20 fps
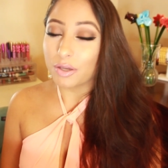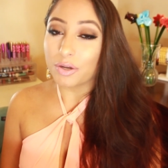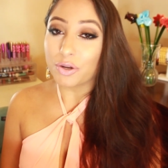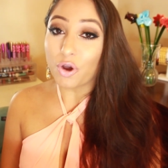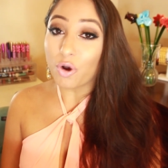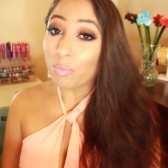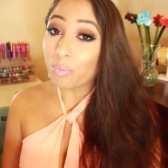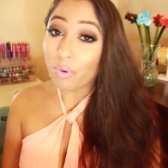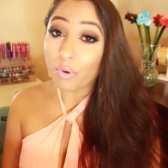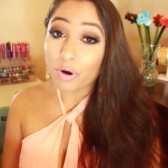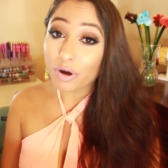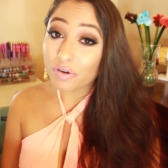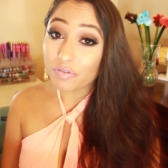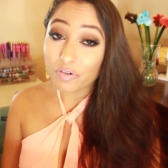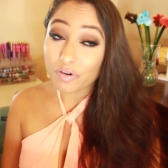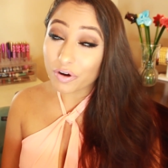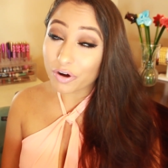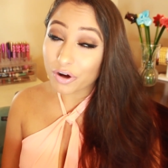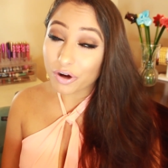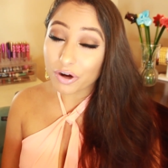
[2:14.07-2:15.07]
No pork
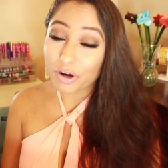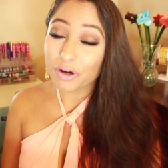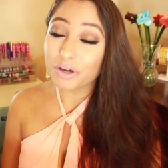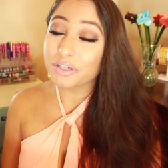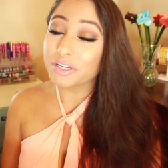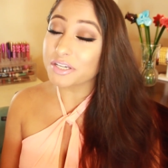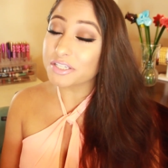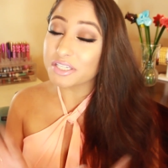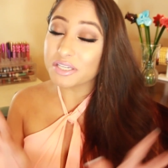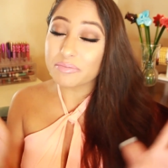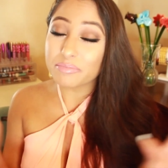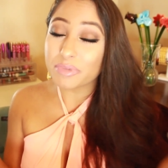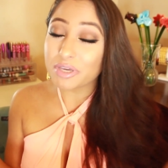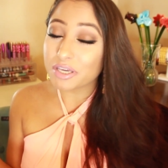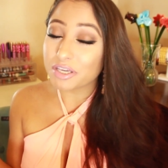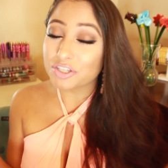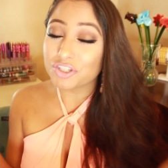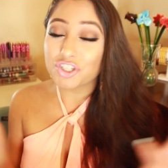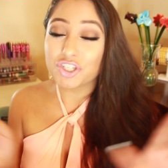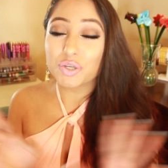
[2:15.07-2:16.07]
for her doesn't
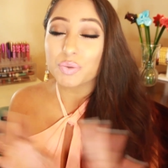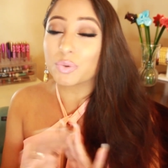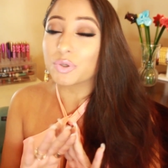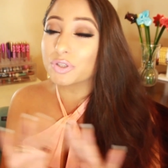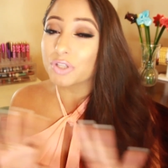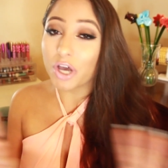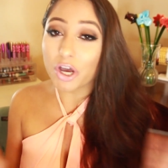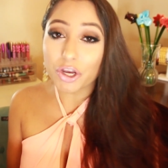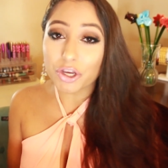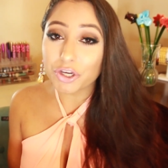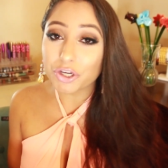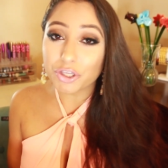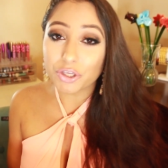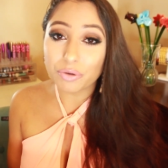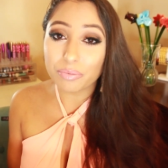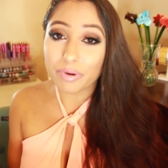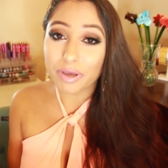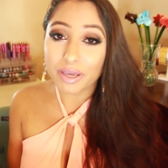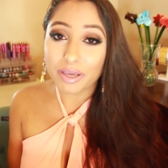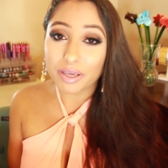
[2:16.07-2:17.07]
mean she will not cook
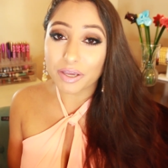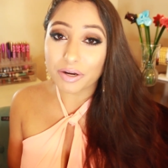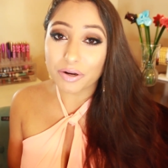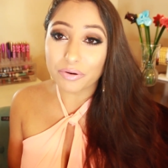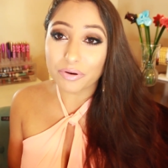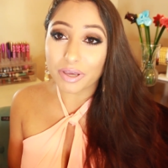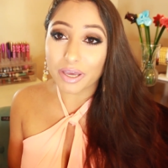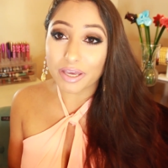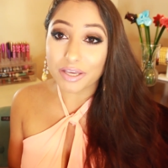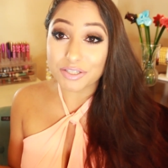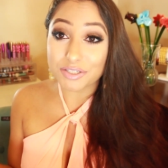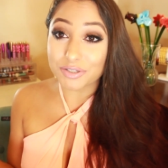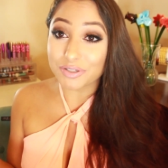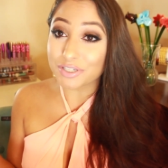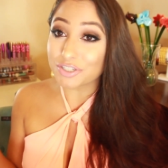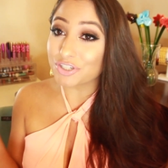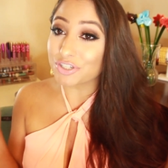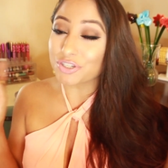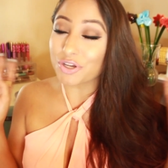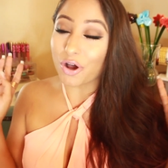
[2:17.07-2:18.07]
you bacon, okay? So
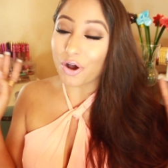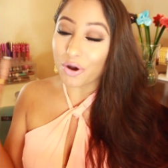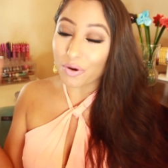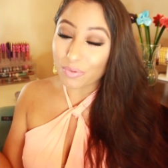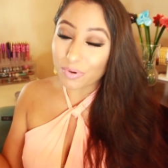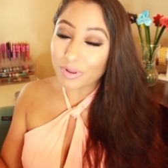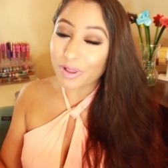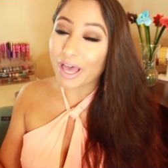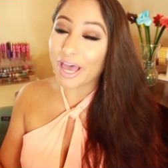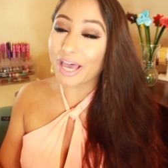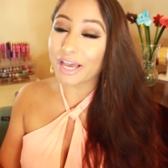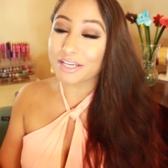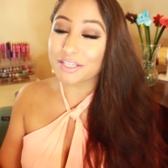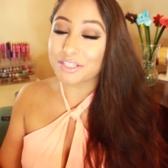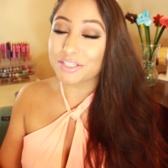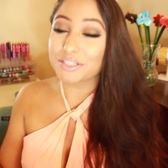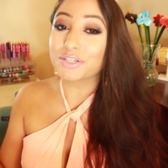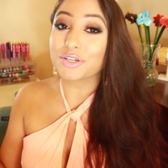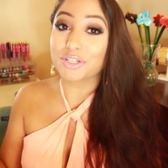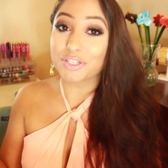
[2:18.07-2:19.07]
let's just all
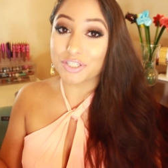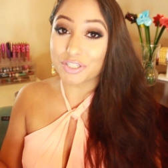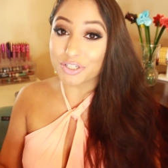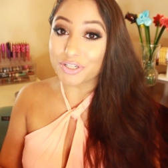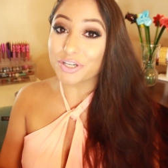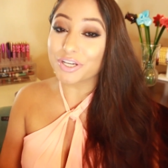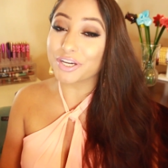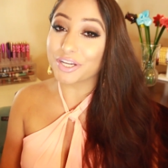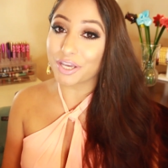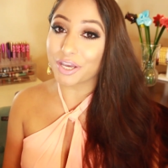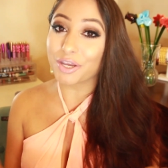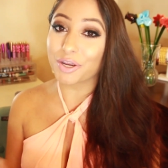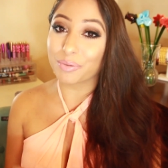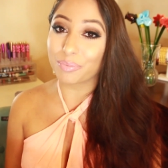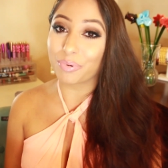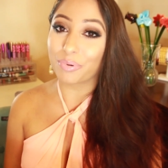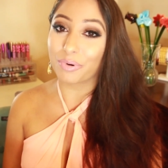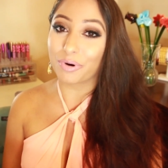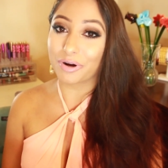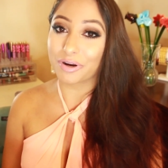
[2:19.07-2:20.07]
relax. You're still gonna get your
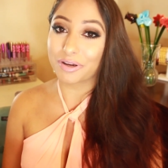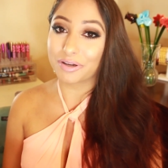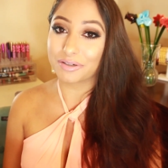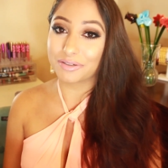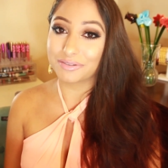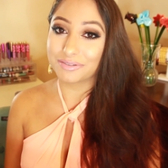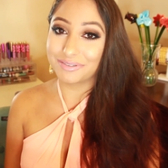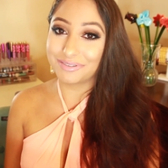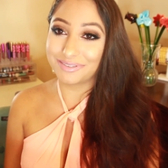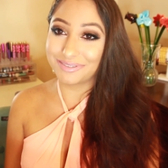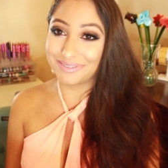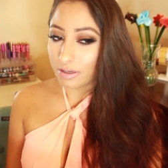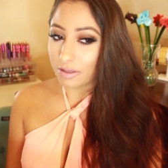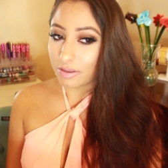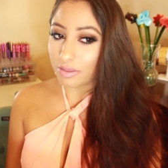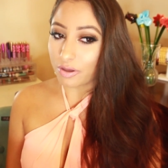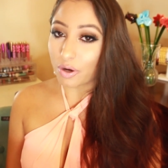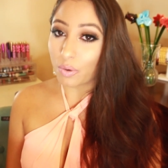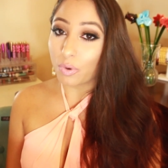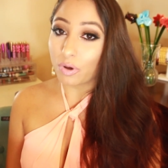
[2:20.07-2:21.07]
pork.
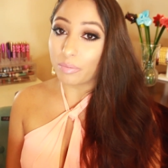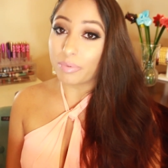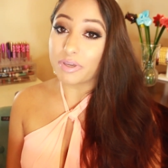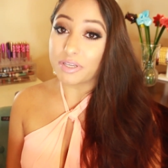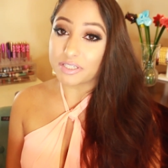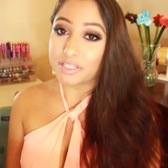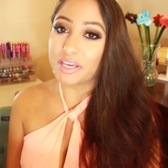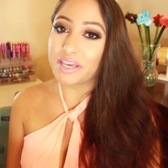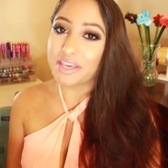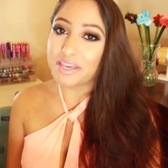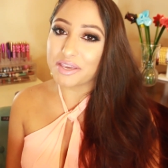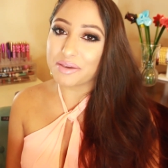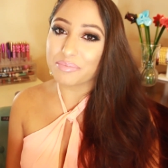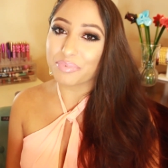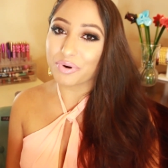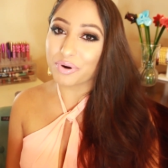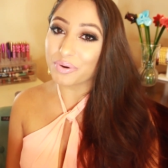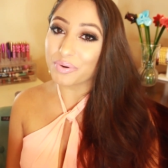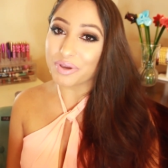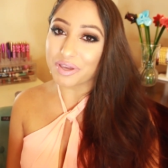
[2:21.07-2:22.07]
There will be tea
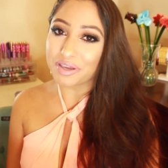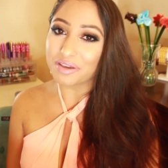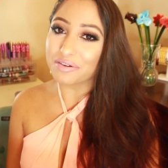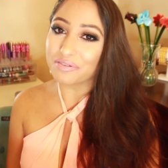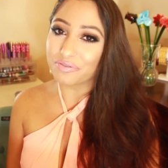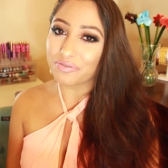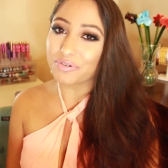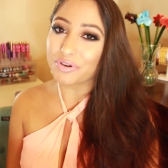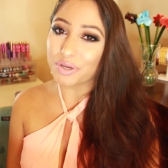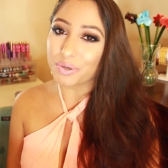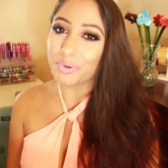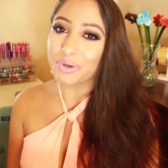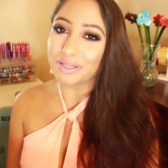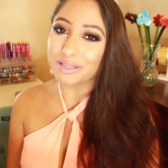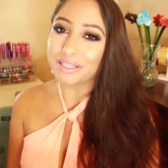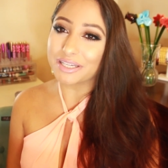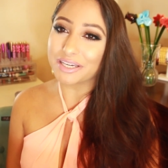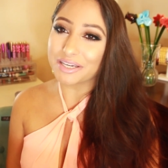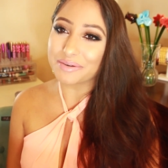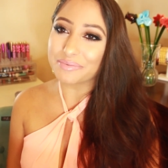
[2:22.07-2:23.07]
brewing
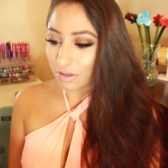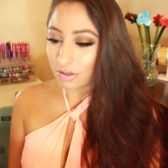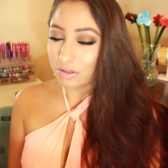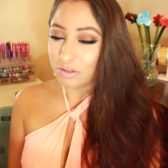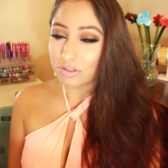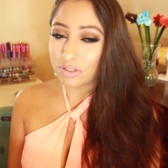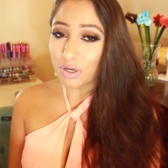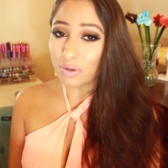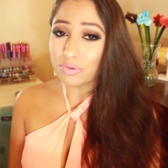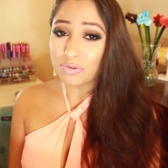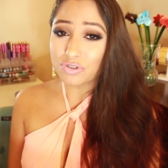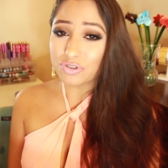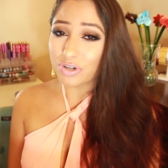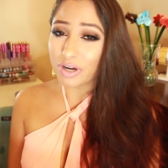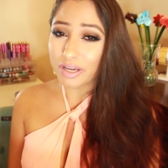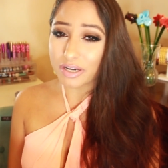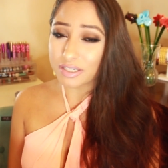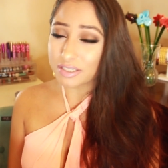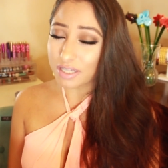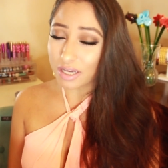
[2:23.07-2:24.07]
frequently. Don't
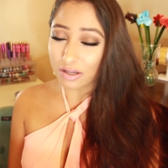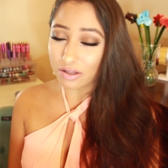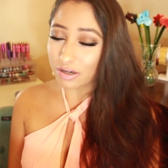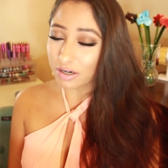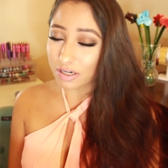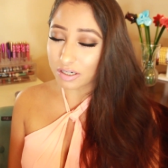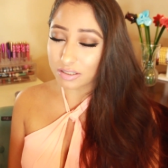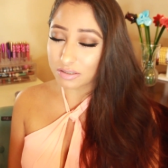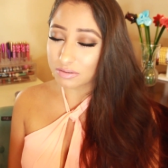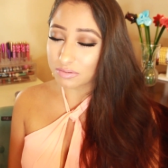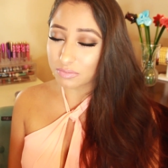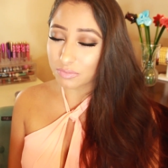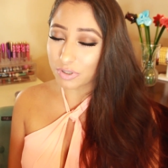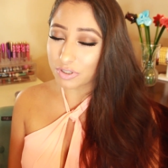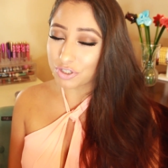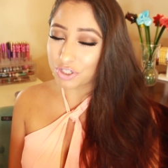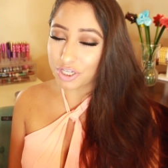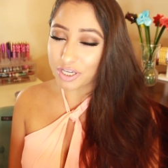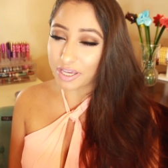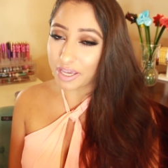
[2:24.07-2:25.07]
try to tell her
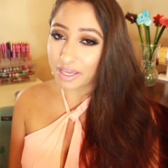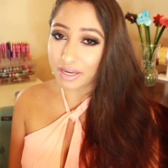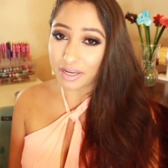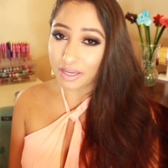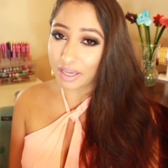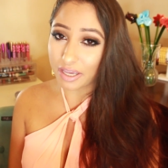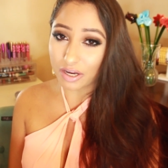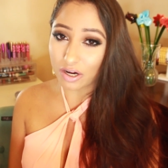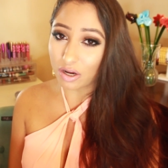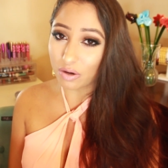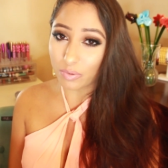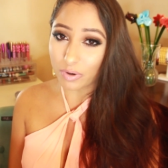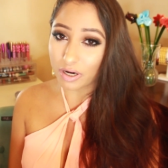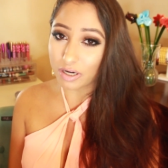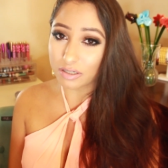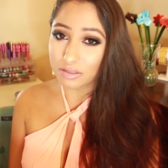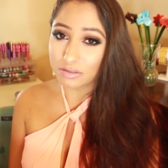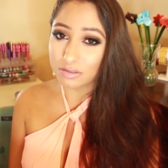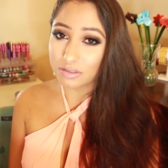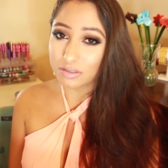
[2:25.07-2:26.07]
what she can and cannot
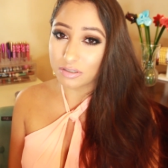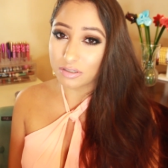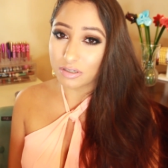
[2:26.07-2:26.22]
wear.